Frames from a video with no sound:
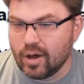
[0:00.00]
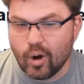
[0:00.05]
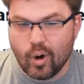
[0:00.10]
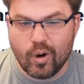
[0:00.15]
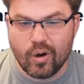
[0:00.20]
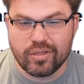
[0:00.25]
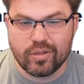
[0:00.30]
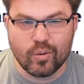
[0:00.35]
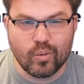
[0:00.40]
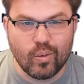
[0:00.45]

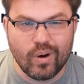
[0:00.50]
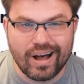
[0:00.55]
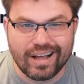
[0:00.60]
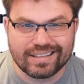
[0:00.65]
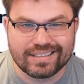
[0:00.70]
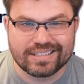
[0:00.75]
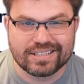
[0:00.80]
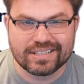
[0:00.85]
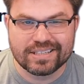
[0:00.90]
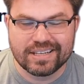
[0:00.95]
all the
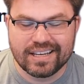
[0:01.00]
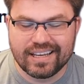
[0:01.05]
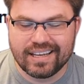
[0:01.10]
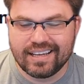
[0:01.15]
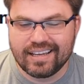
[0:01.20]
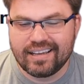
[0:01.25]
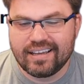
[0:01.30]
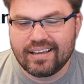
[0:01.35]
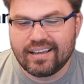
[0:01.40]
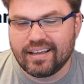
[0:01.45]
Watts
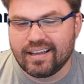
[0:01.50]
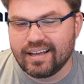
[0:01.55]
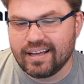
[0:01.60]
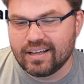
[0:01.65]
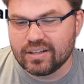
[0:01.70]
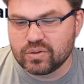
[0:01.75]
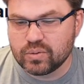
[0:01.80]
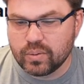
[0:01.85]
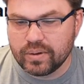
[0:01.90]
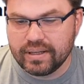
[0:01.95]

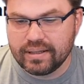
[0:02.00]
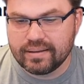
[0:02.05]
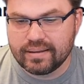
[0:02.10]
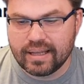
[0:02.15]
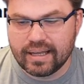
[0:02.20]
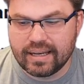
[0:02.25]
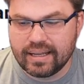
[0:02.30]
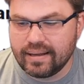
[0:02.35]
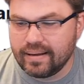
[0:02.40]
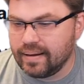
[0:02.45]
uh, tweet
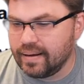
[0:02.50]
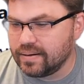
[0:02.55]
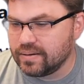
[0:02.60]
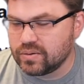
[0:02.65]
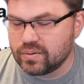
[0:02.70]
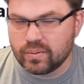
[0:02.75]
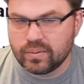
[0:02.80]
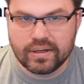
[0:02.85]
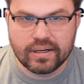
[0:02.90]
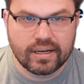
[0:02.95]
that he had
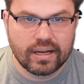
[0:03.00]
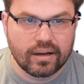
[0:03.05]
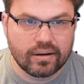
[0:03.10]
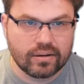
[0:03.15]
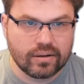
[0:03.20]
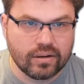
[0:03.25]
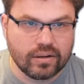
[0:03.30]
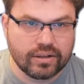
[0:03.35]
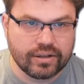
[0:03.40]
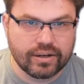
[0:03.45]
tweeted out
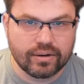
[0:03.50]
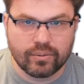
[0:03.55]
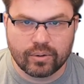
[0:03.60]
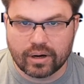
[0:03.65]
earlier.